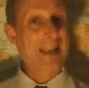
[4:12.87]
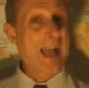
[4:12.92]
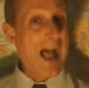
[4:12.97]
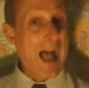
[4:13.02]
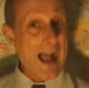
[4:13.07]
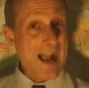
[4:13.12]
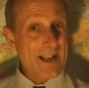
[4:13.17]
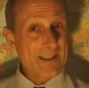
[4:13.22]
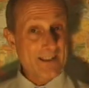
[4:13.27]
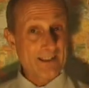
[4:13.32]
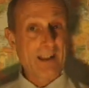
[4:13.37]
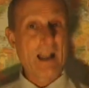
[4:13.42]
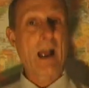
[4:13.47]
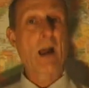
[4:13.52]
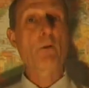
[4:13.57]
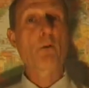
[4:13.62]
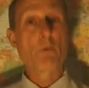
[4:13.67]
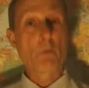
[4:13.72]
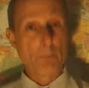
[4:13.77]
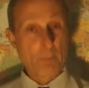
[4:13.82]
and
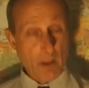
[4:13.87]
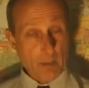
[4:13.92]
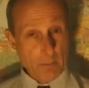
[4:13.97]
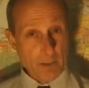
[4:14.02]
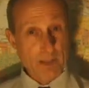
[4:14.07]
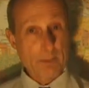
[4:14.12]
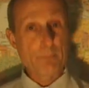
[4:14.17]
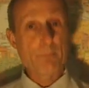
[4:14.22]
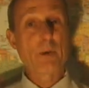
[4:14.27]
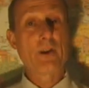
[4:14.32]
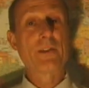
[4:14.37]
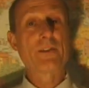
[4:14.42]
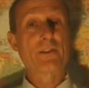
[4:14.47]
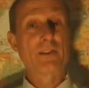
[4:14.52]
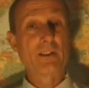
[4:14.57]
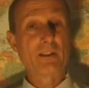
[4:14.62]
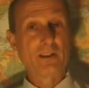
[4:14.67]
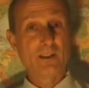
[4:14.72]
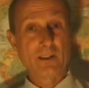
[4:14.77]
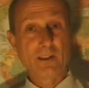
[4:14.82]
Eisenhower, Republican president,